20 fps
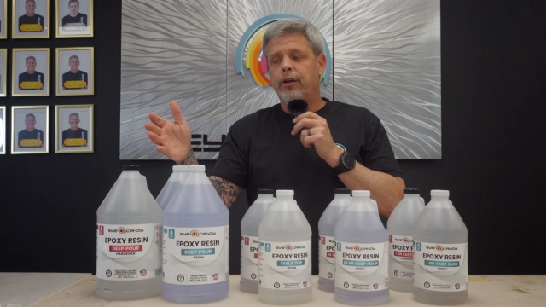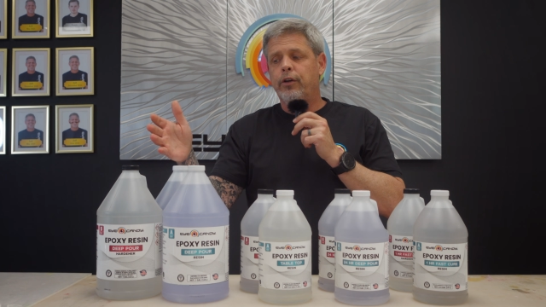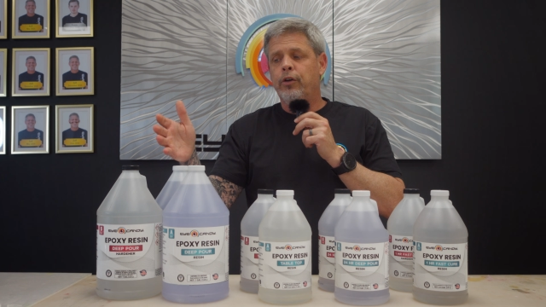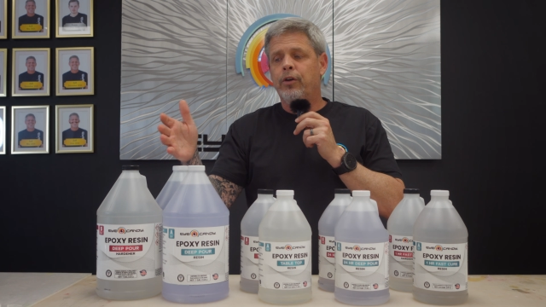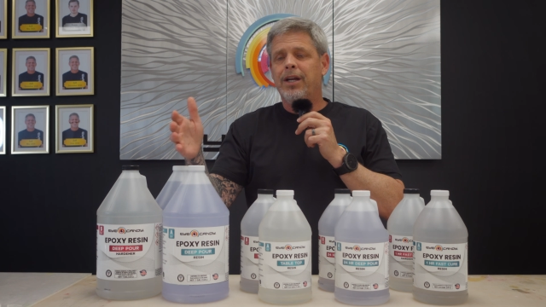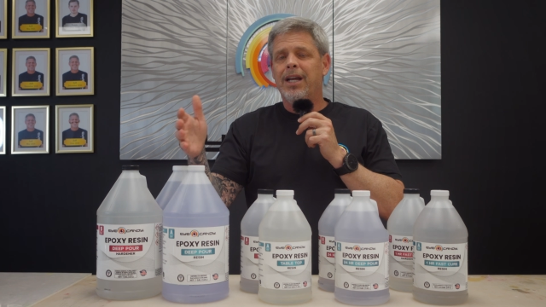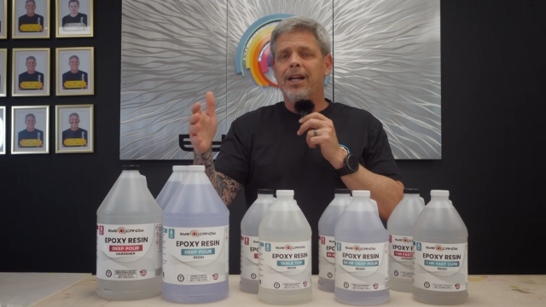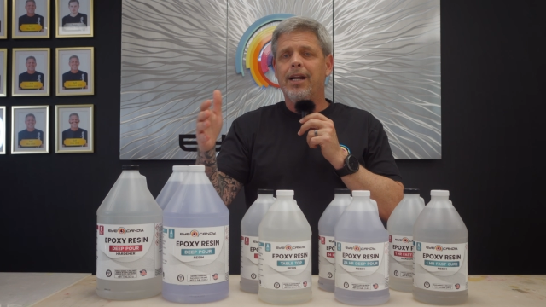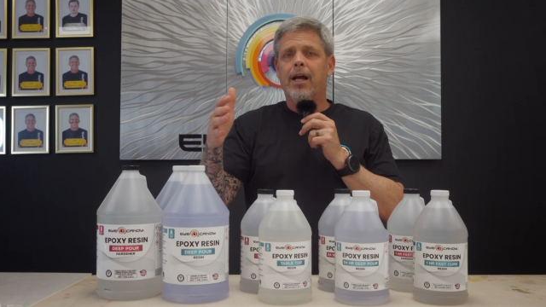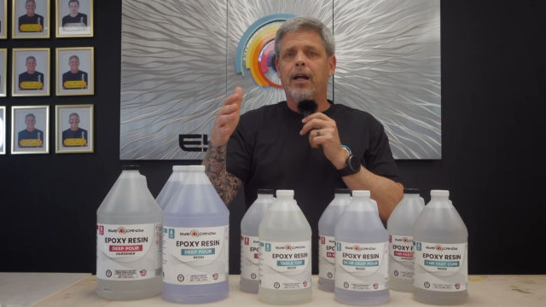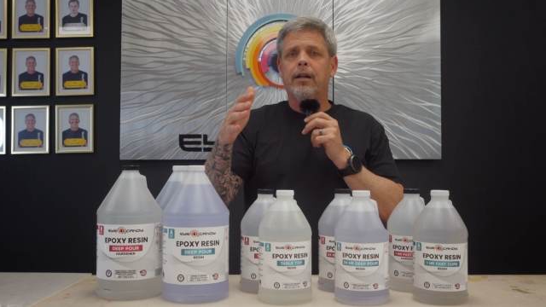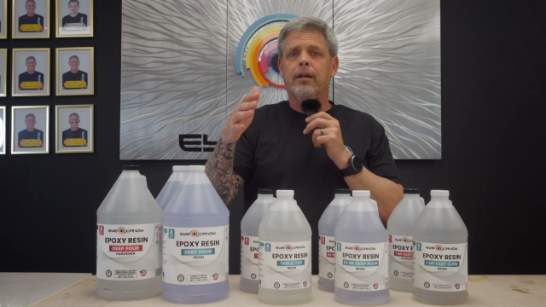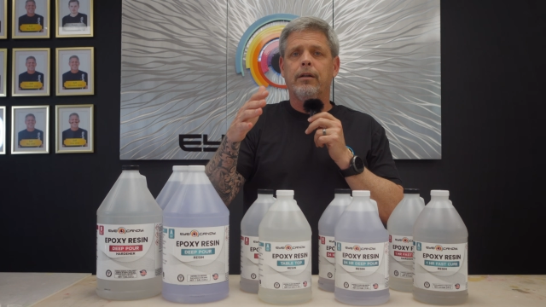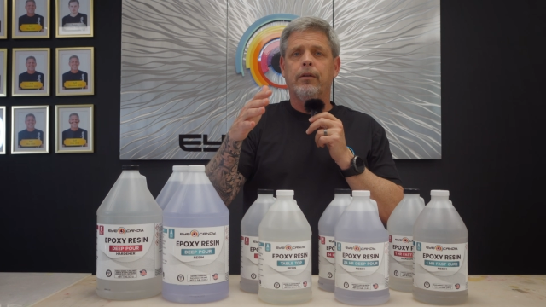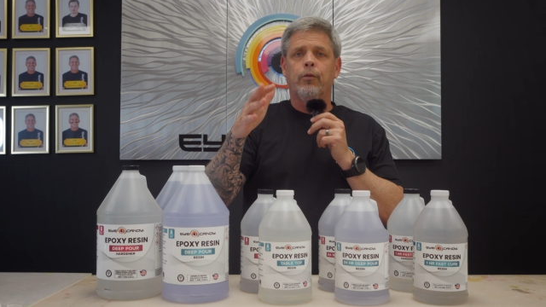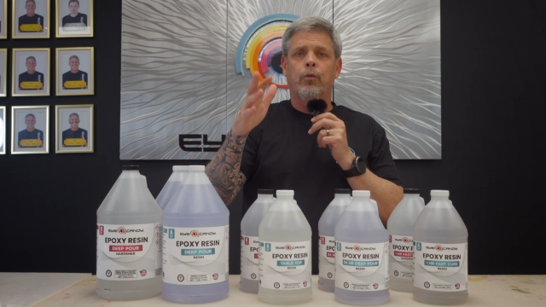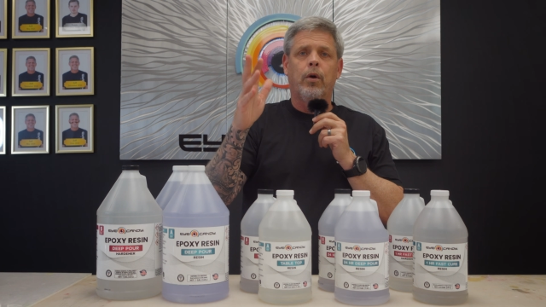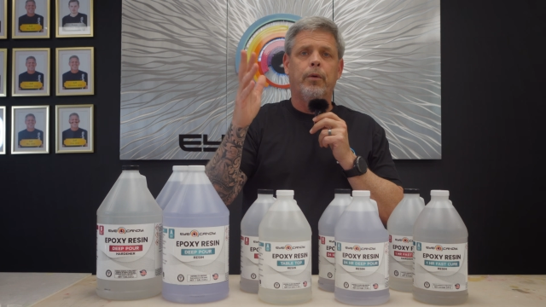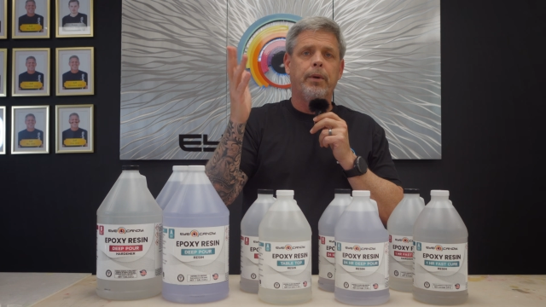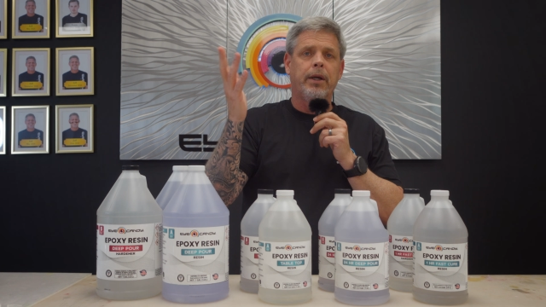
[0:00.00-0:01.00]
you cannot
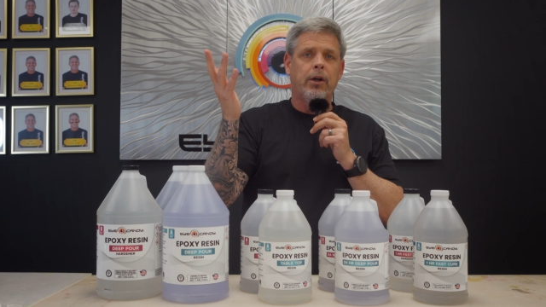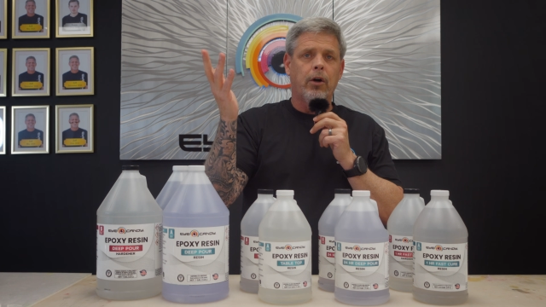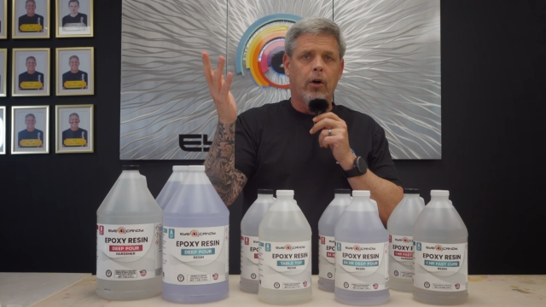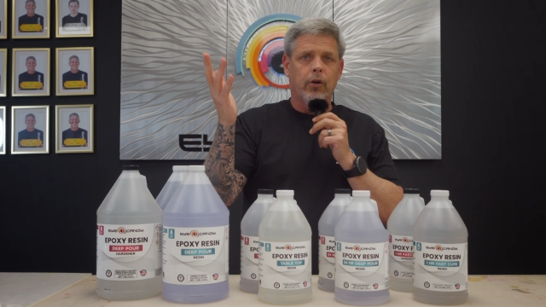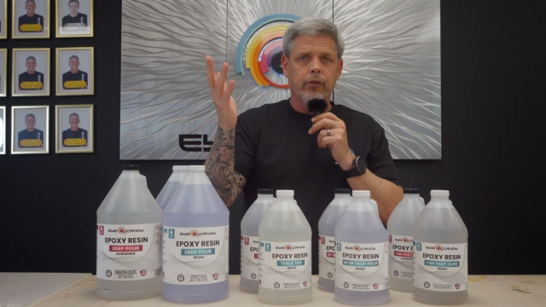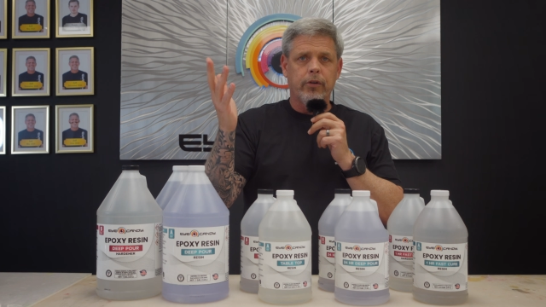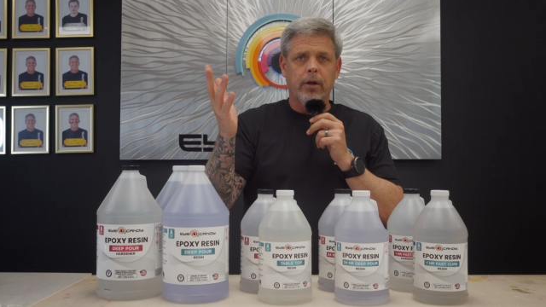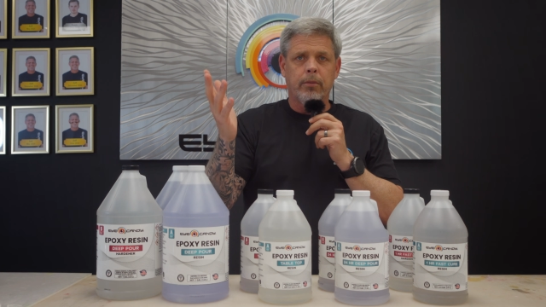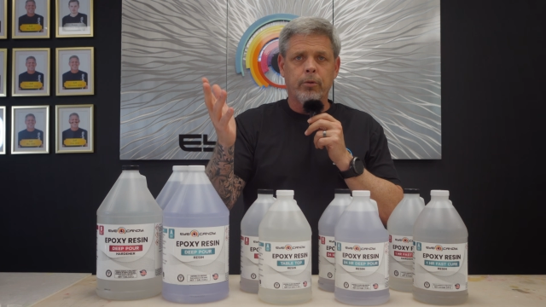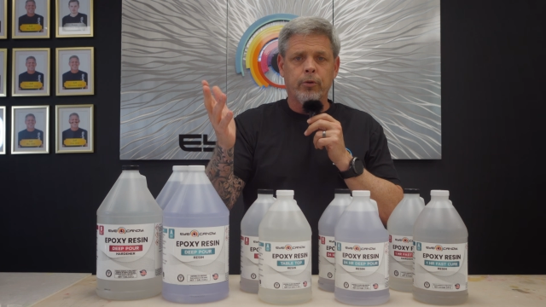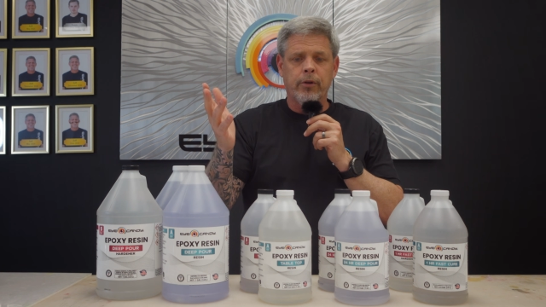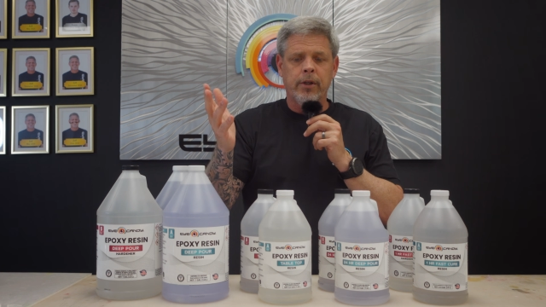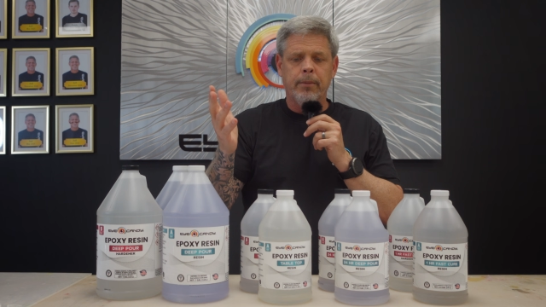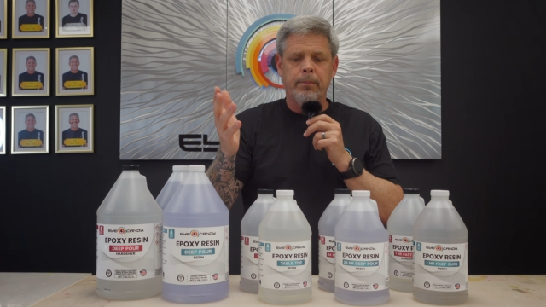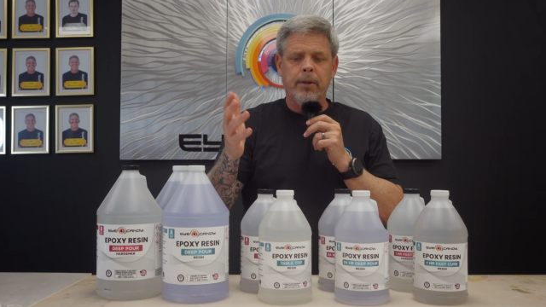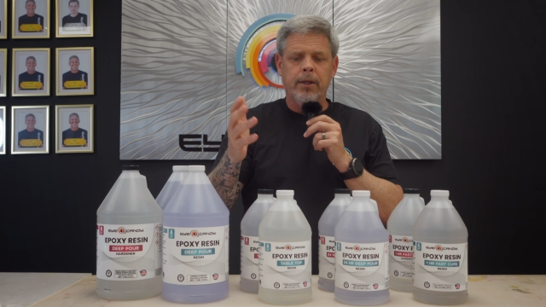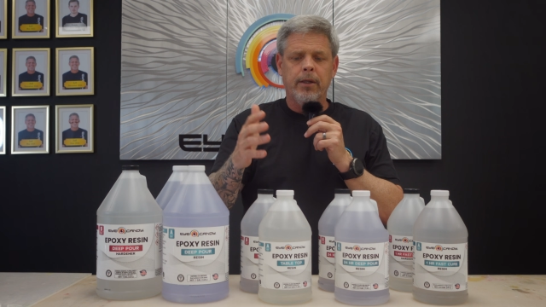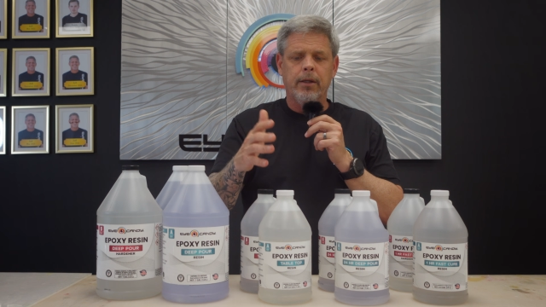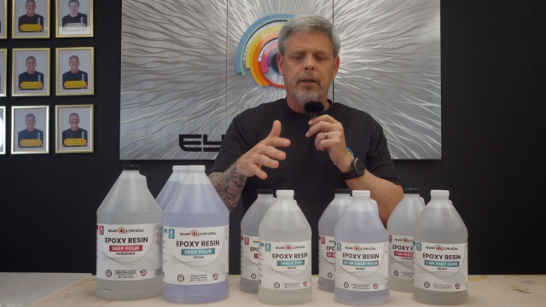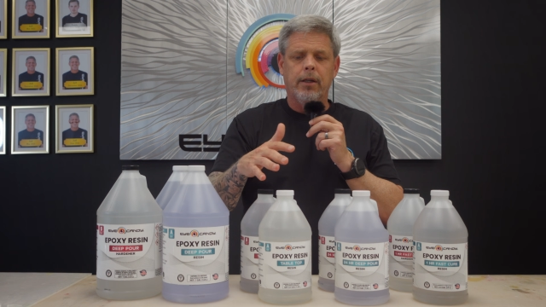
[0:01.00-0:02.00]
what we call double
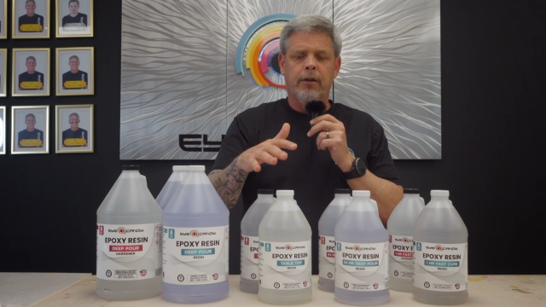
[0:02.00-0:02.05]
dipping.